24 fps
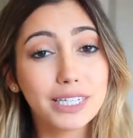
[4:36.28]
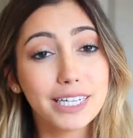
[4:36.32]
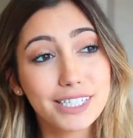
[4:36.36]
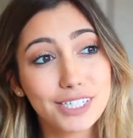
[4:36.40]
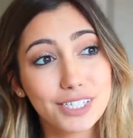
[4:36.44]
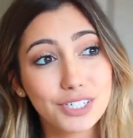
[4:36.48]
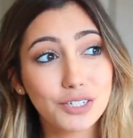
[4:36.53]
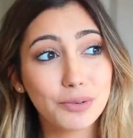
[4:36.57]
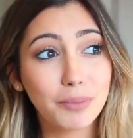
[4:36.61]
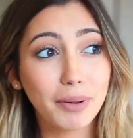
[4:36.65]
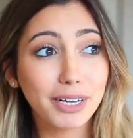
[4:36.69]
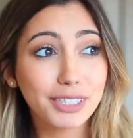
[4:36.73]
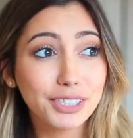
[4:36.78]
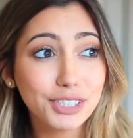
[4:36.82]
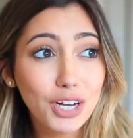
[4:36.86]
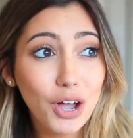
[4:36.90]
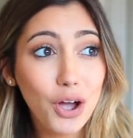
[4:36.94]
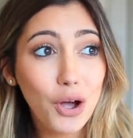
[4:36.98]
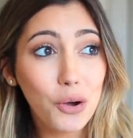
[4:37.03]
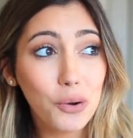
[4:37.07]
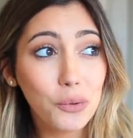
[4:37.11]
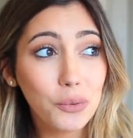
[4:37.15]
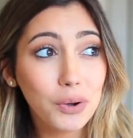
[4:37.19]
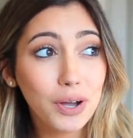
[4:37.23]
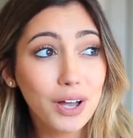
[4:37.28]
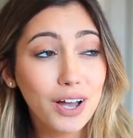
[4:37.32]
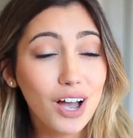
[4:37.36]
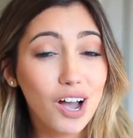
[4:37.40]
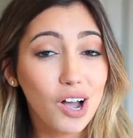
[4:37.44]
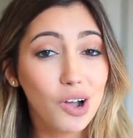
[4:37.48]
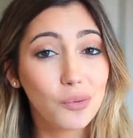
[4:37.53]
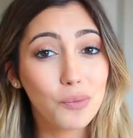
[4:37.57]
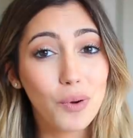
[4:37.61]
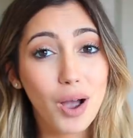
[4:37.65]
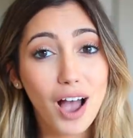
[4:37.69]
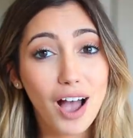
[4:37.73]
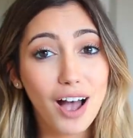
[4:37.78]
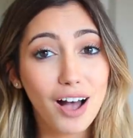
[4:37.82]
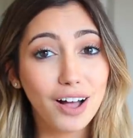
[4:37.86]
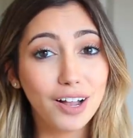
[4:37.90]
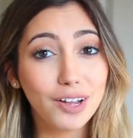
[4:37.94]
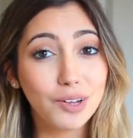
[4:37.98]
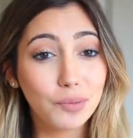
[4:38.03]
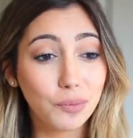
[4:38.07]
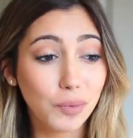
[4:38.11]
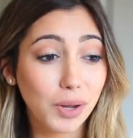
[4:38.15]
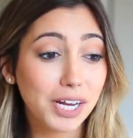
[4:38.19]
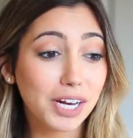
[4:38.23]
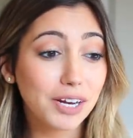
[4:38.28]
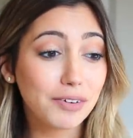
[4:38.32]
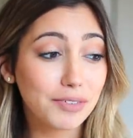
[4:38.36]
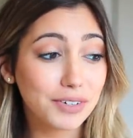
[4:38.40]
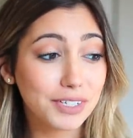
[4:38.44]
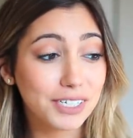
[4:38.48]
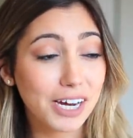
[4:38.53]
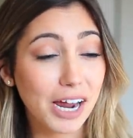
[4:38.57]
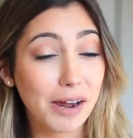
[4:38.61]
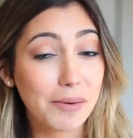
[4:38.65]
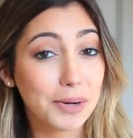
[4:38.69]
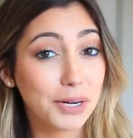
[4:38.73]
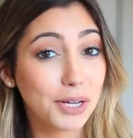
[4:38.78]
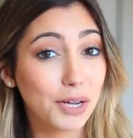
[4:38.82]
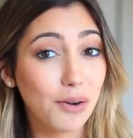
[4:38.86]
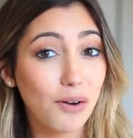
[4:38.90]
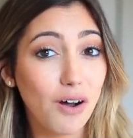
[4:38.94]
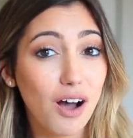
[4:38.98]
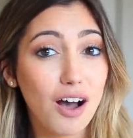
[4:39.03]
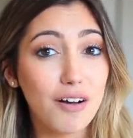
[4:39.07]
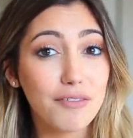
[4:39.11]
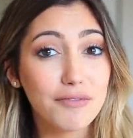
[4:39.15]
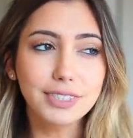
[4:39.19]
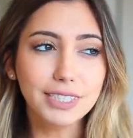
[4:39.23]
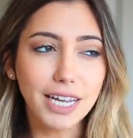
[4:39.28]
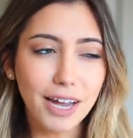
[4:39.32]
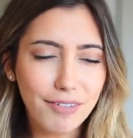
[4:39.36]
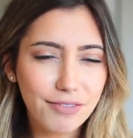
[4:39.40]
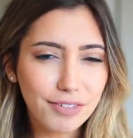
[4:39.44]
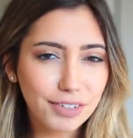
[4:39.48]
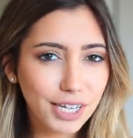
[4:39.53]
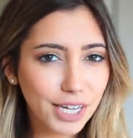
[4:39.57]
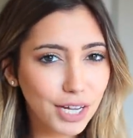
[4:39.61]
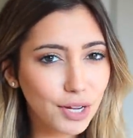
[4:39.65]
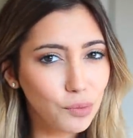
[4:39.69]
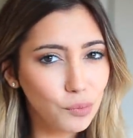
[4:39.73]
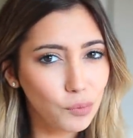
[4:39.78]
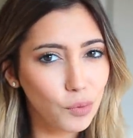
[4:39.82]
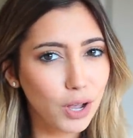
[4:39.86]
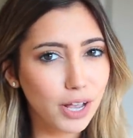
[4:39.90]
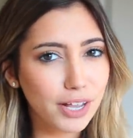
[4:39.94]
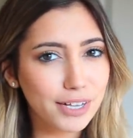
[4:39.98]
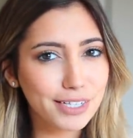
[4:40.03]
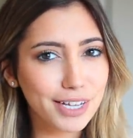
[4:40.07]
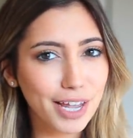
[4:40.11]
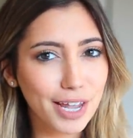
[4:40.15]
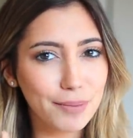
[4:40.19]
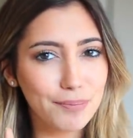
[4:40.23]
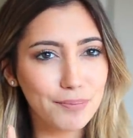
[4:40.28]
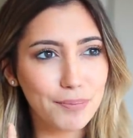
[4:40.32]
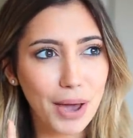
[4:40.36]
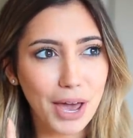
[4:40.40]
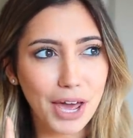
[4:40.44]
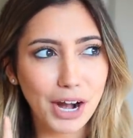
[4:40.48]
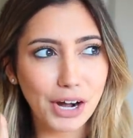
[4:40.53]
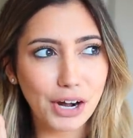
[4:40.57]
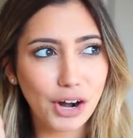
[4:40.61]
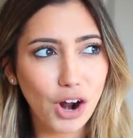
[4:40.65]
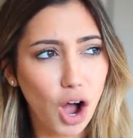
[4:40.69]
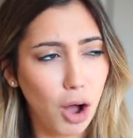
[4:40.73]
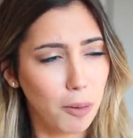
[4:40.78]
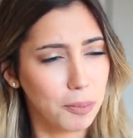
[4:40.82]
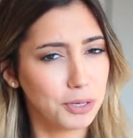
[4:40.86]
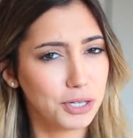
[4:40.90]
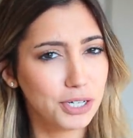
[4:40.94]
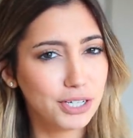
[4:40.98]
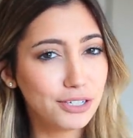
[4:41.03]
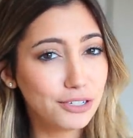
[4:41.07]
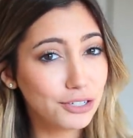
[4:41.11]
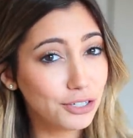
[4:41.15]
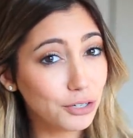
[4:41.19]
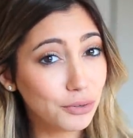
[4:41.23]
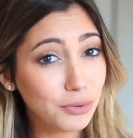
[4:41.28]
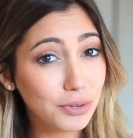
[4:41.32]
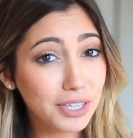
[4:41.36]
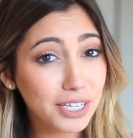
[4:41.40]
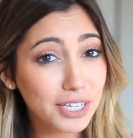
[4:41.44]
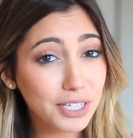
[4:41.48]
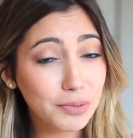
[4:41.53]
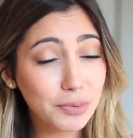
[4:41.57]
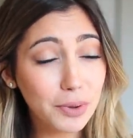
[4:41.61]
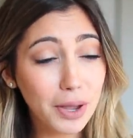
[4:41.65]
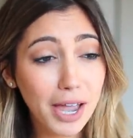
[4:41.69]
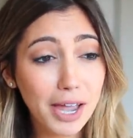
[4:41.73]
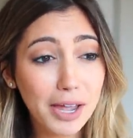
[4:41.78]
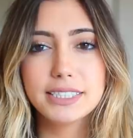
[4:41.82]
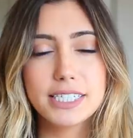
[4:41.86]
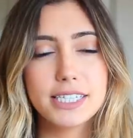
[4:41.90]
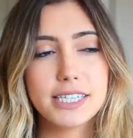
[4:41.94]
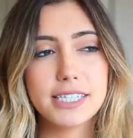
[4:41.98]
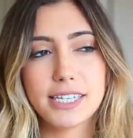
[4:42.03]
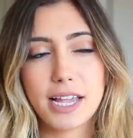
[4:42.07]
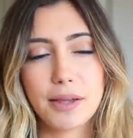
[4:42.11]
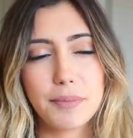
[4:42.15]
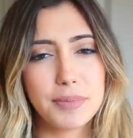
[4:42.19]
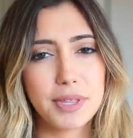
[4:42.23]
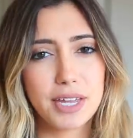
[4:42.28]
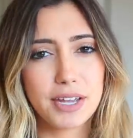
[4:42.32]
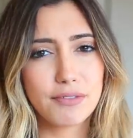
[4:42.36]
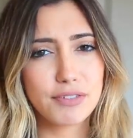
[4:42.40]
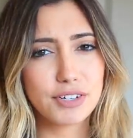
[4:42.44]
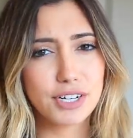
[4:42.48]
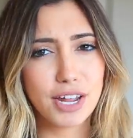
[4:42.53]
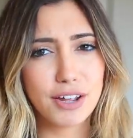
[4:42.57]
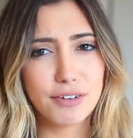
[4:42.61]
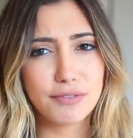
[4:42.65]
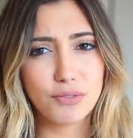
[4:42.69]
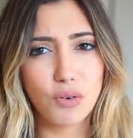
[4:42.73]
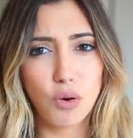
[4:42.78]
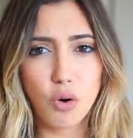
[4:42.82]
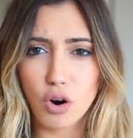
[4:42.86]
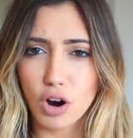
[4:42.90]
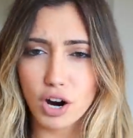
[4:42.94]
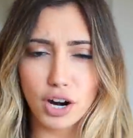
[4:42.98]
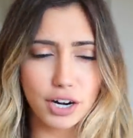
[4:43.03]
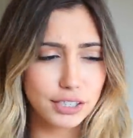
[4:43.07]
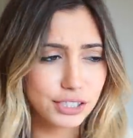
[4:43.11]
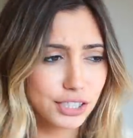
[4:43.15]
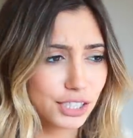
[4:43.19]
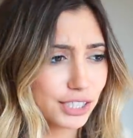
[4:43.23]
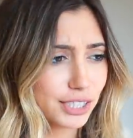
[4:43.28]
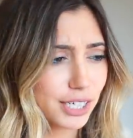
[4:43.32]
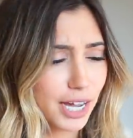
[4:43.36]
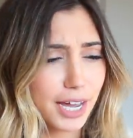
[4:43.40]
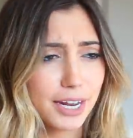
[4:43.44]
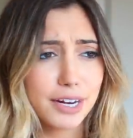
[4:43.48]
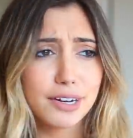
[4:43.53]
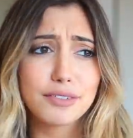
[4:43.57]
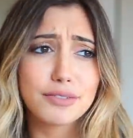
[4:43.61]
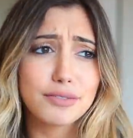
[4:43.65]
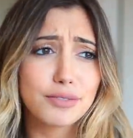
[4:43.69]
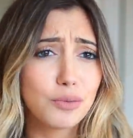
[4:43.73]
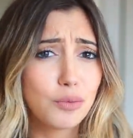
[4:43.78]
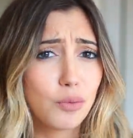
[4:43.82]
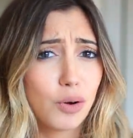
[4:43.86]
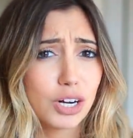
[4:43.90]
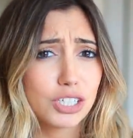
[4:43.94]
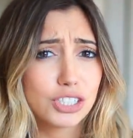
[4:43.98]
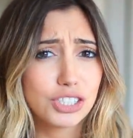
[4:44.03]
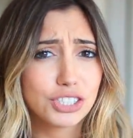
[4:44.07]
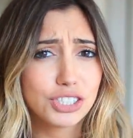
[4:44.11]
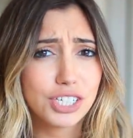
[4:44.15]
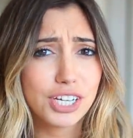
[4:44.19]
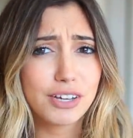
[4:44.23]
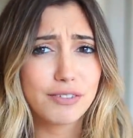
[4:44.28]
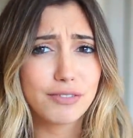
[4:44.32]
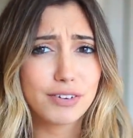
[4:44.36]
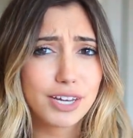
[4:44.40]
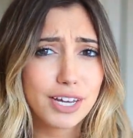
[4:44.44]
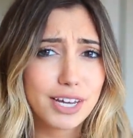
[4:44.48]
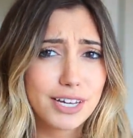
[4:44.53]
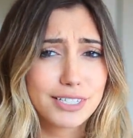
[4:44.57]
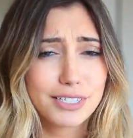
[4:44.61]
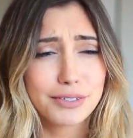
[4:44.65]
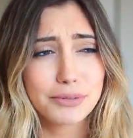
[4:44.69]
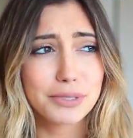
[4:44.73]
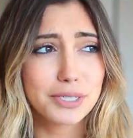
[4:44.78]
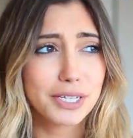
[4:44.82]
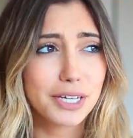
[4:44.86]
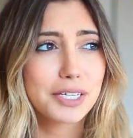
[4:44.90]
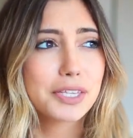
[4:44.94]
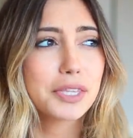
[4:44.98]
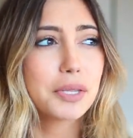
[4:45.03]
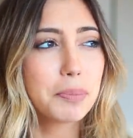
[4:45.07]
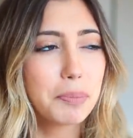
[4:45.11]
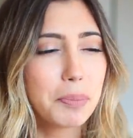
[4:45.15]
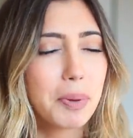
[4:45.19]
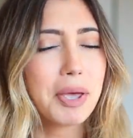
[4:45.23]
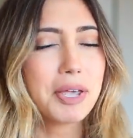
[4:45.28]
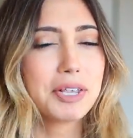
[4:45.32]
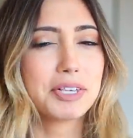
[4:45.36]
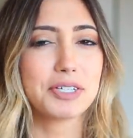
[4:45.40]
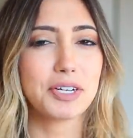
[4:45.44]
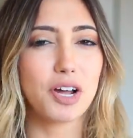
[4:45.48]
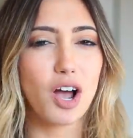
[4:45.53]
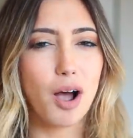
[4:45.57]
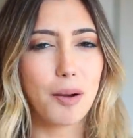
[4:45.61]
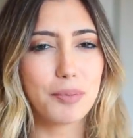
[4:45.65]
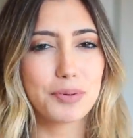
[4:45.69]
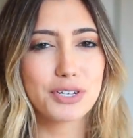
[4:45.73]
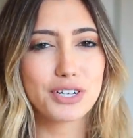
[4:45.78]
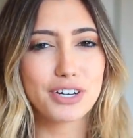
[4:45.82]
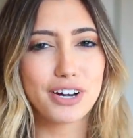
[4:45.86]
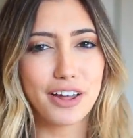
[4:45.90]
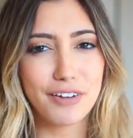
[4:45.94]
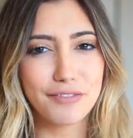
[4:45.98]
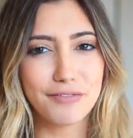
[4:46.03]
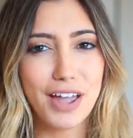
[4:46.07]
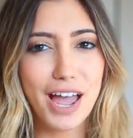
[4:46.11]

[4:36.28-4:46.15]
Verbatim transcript: listen to my show while waiting for the timer to go off. Definitely was a better option to do it this way. Did the same thing for day four, just kind of watched TV because it was like the best option I